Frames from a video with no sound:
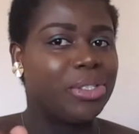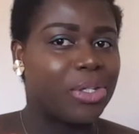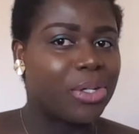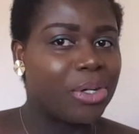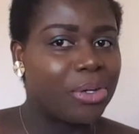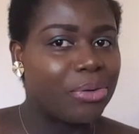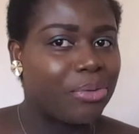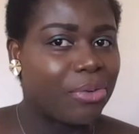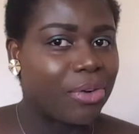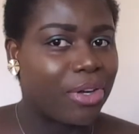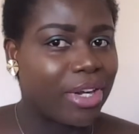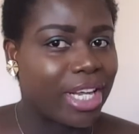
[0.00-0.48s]

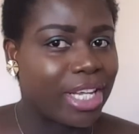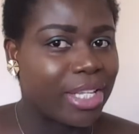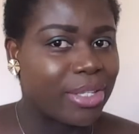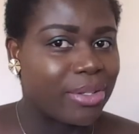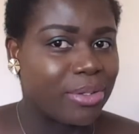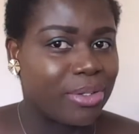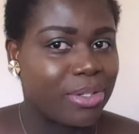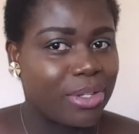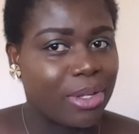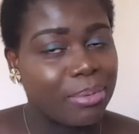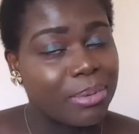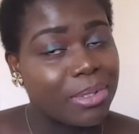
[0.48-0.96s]
don't
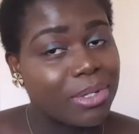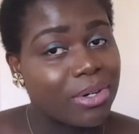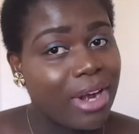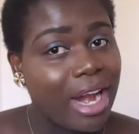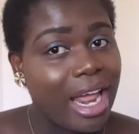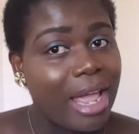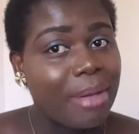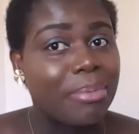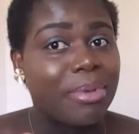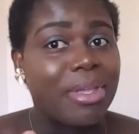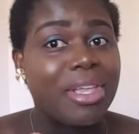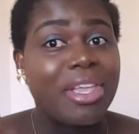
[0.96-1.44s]
forget to
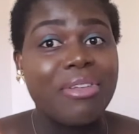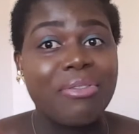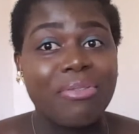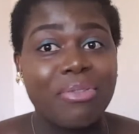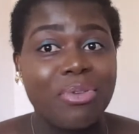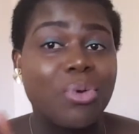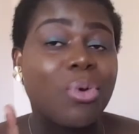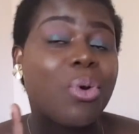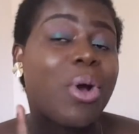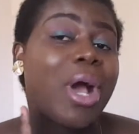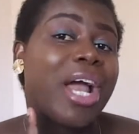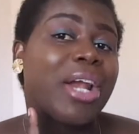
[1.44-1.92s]
subscribe
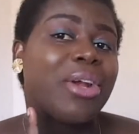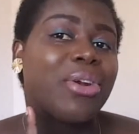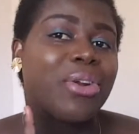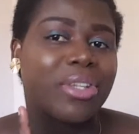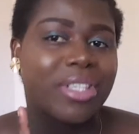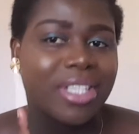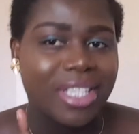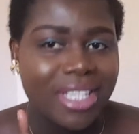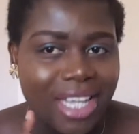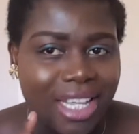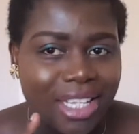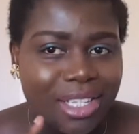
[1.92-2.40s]
if you are
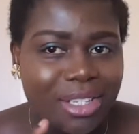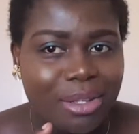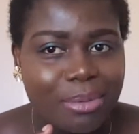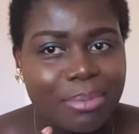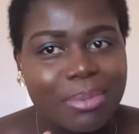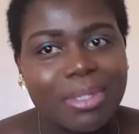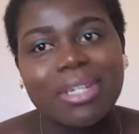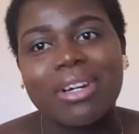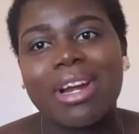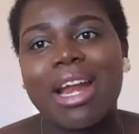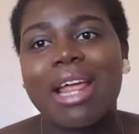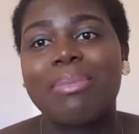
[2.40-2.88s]
not yet
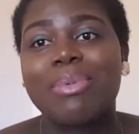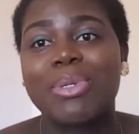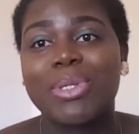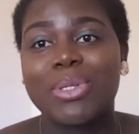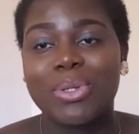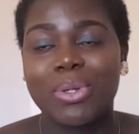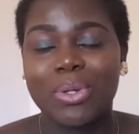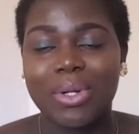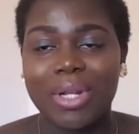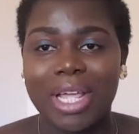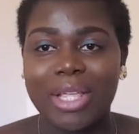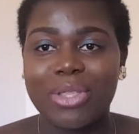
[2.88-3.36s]
subscribed
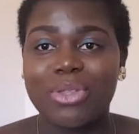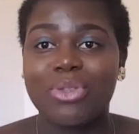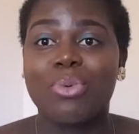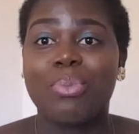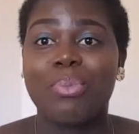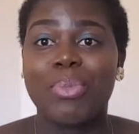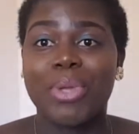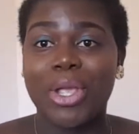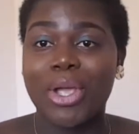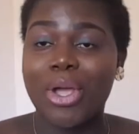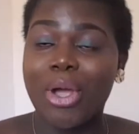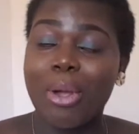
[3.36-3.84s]
so that
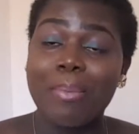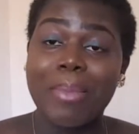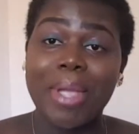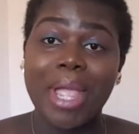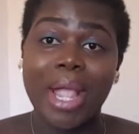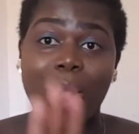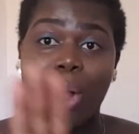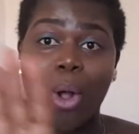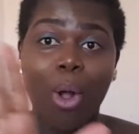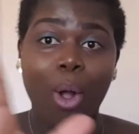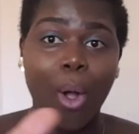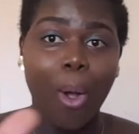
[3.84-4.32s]
you become a